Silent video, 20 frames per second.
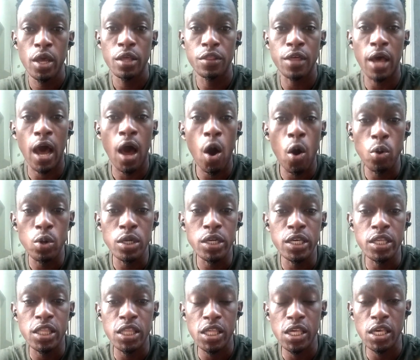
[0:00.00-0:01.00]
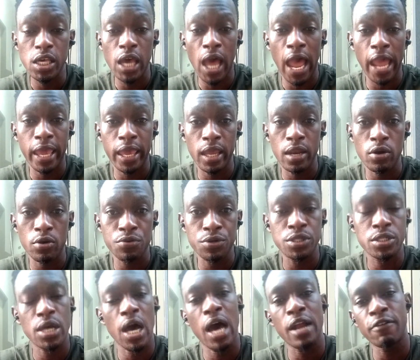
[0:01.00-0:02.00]
The only thing I can
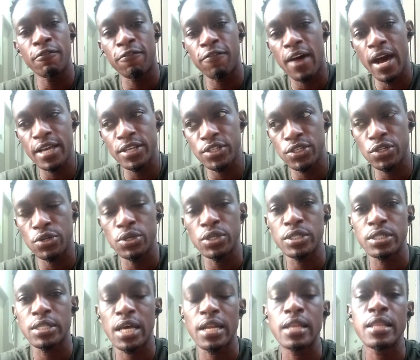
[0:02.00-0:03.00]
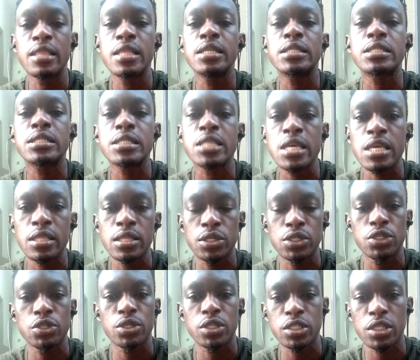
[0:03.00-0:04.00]
always advise you is that this thing
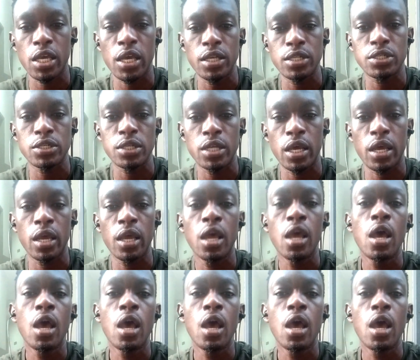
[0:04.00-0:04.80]
that you're saying today